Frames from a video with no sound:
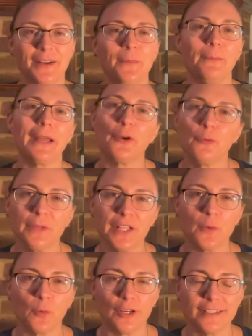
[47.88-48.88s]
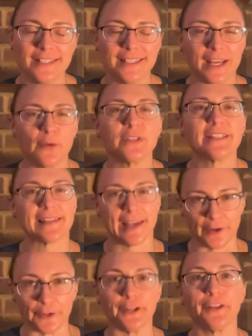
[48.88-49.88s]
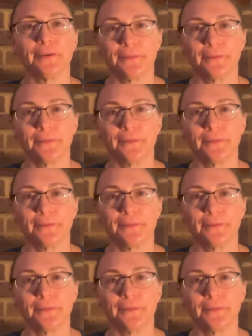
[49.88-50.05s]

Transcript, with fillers: My opening word today was scattered.